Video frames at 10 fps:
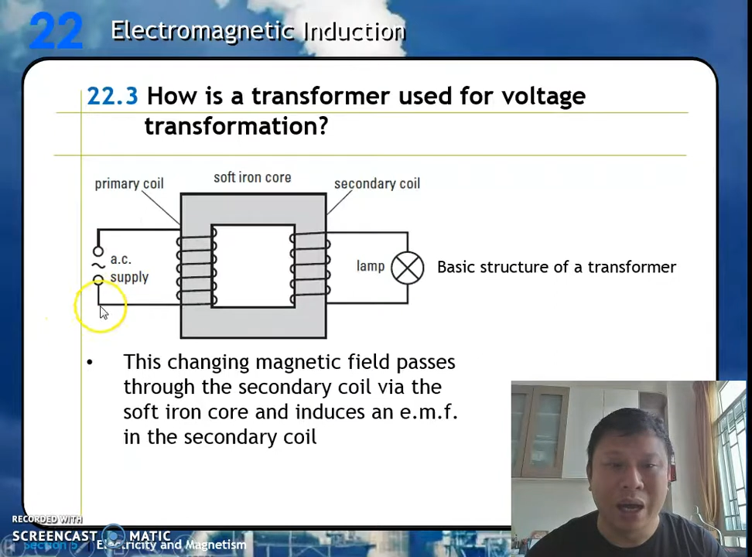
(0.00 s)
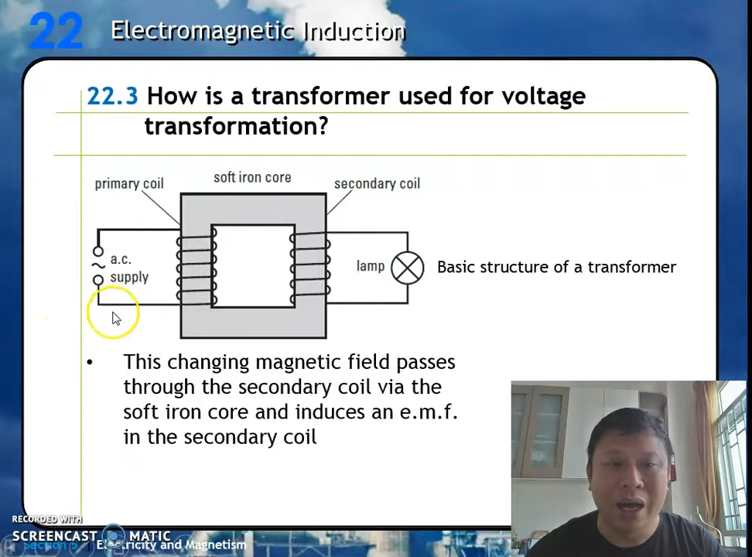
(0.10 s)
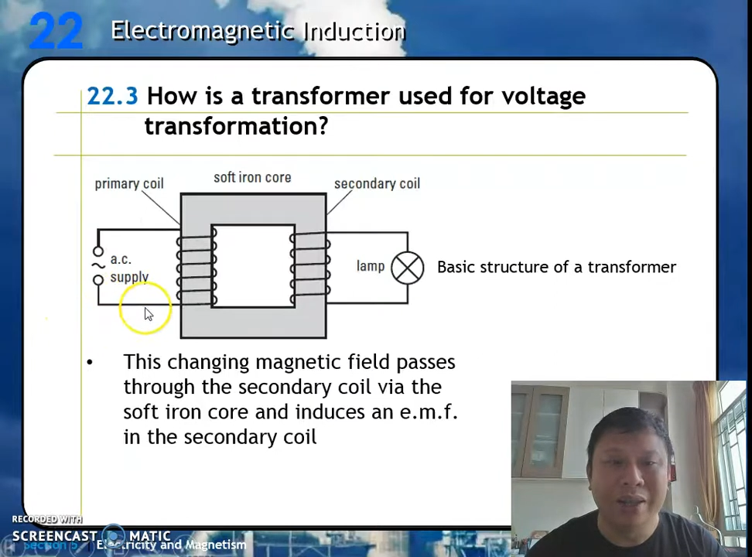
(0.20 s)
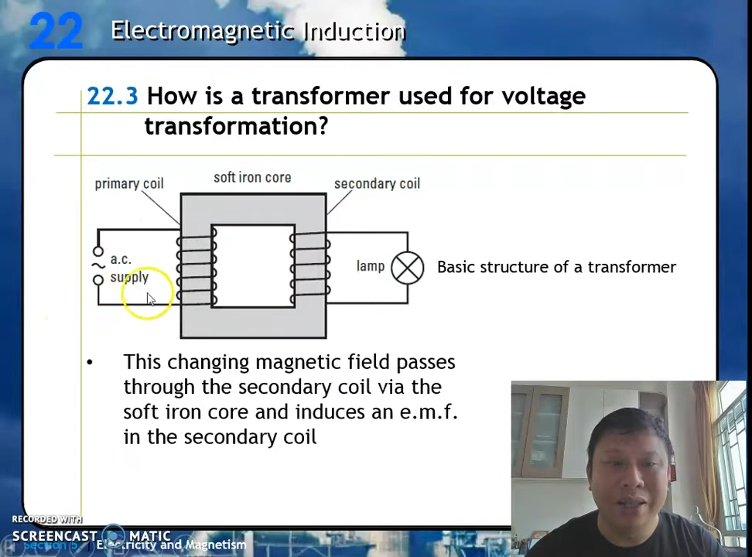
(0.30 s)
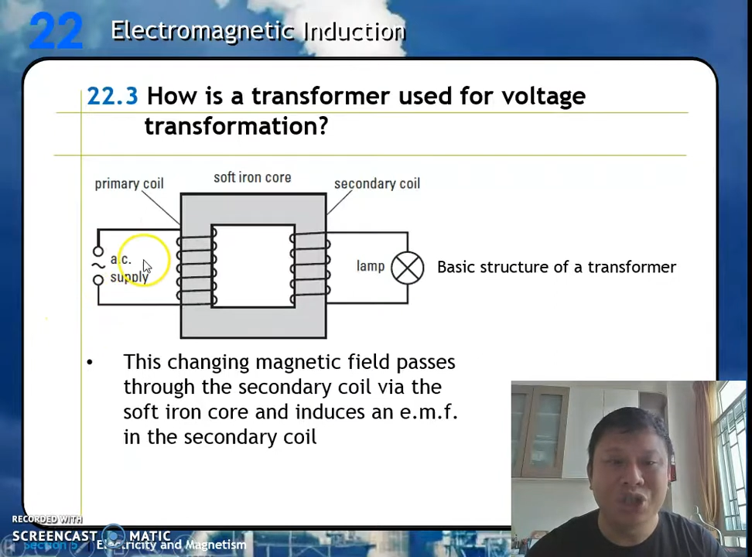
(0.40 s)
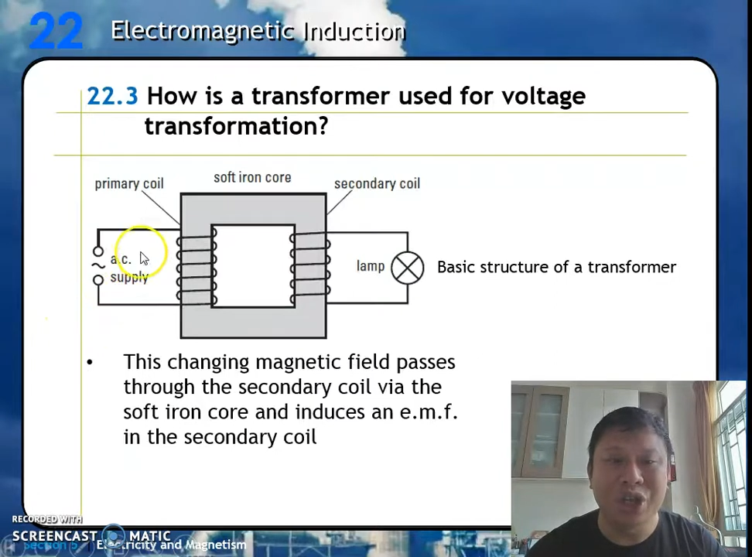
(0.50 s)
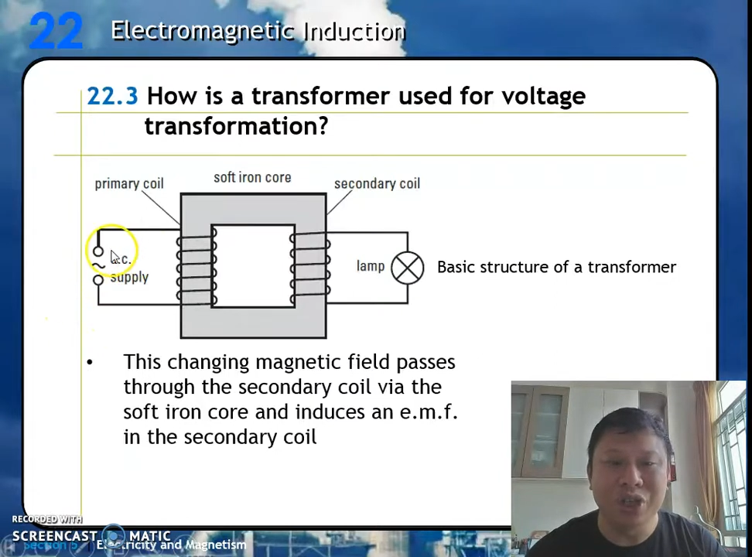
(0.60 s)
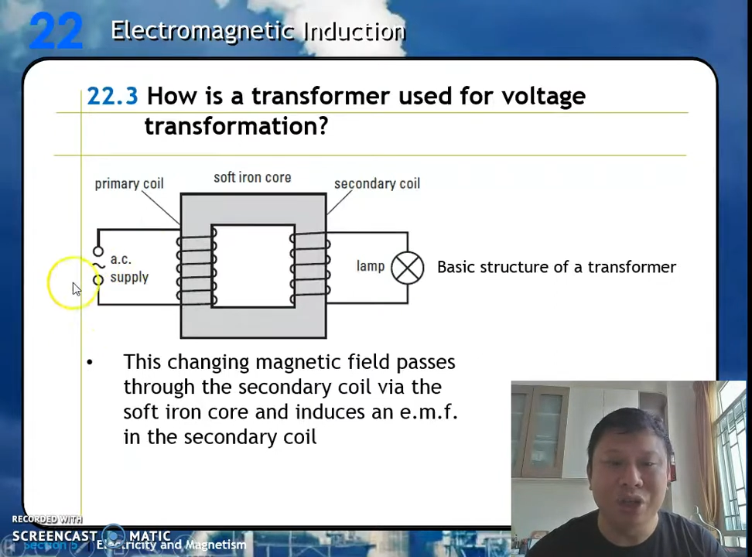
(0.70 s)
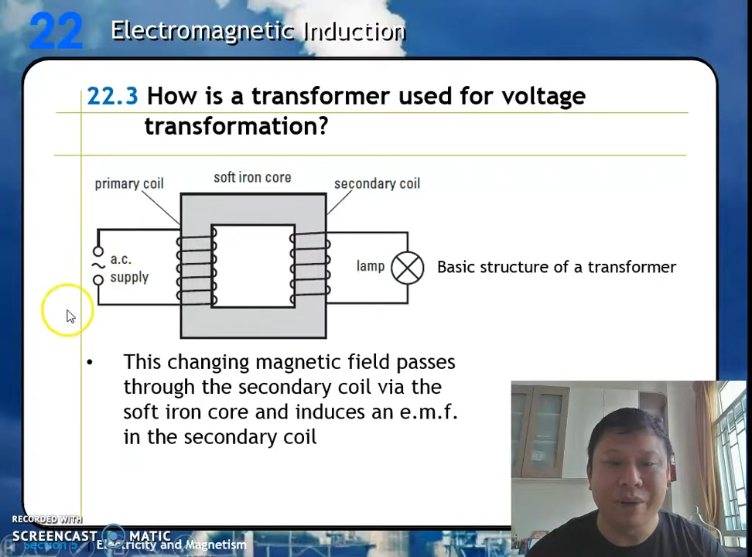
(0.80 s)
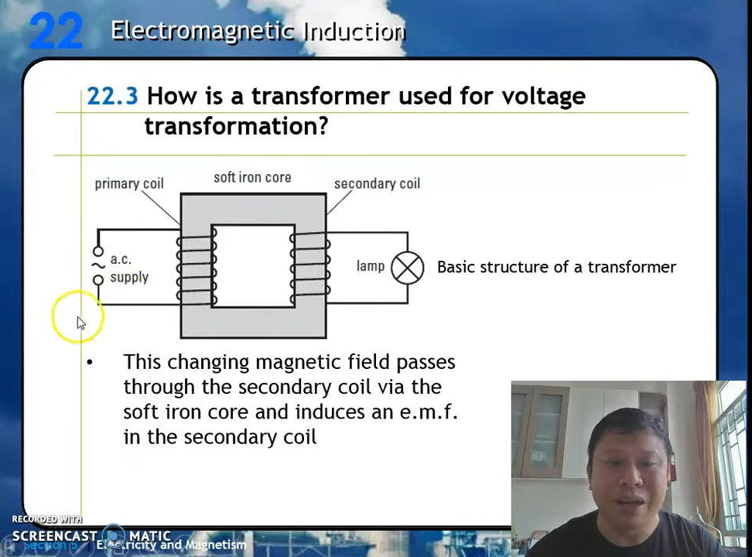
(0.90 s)
And this
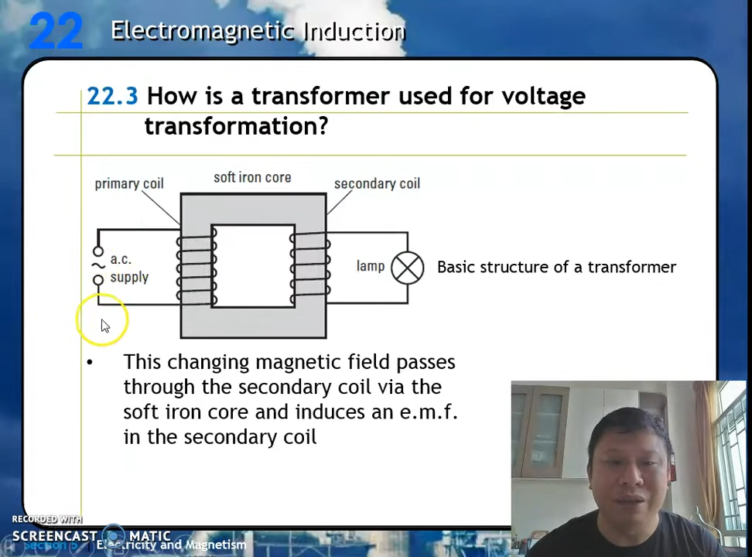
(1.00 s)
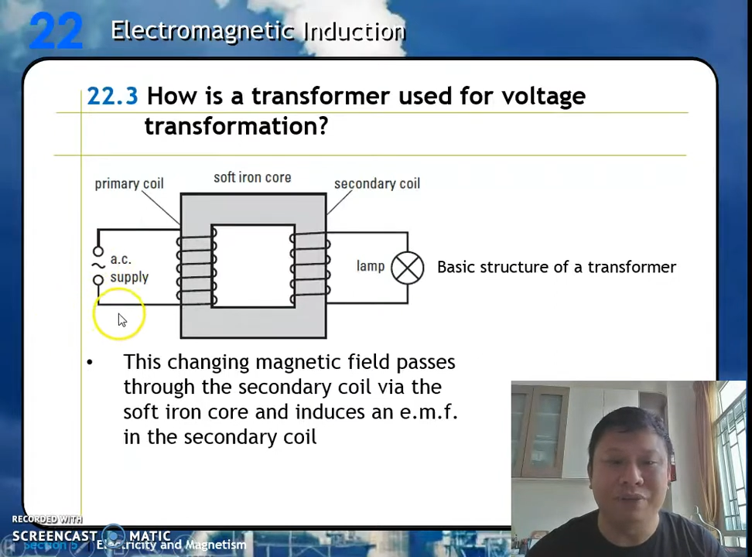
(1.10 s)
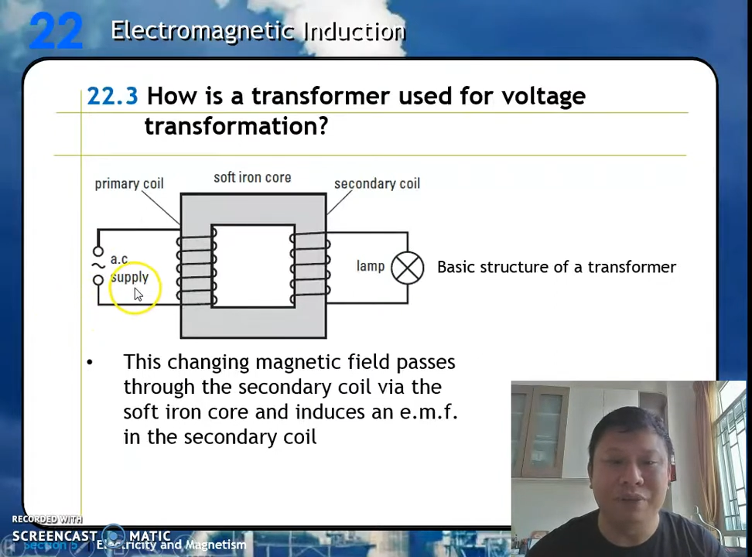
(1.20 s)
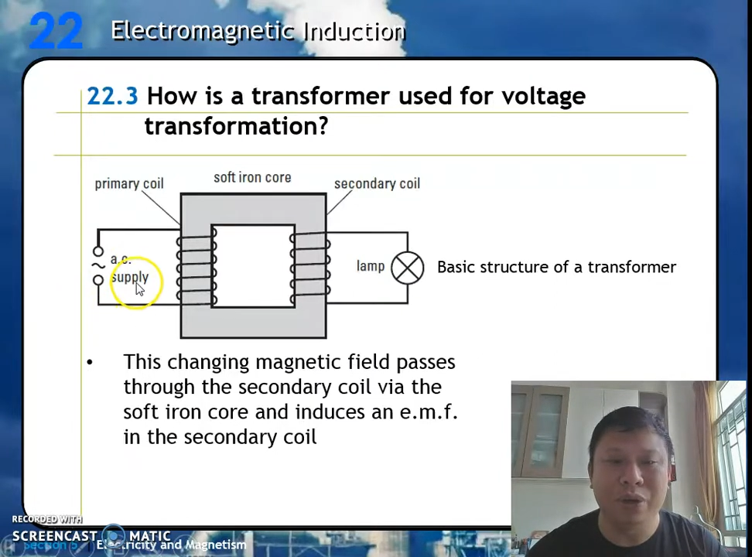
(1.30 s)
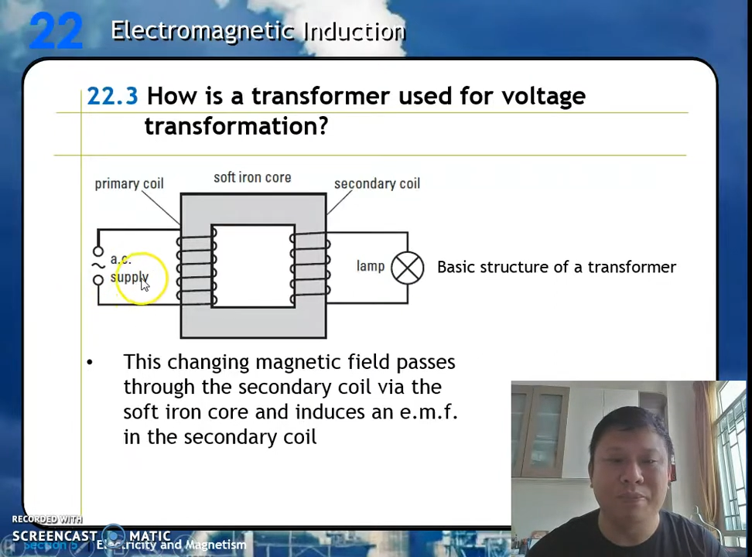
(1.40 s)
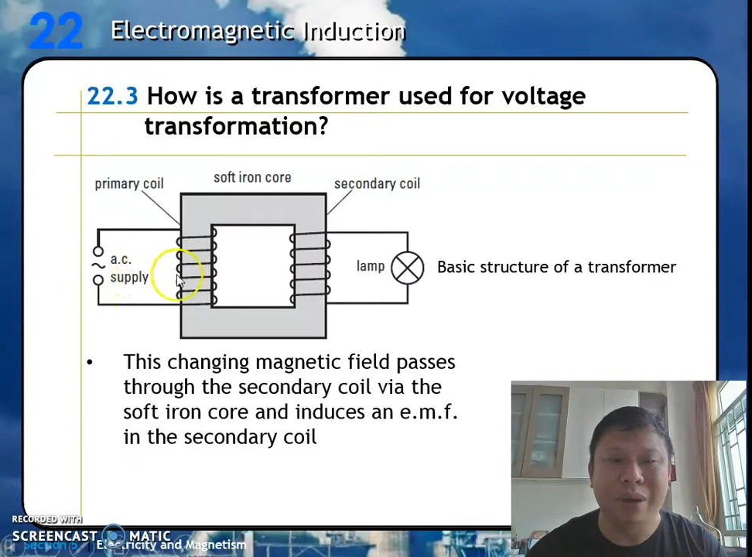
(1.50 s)
changing magnetic field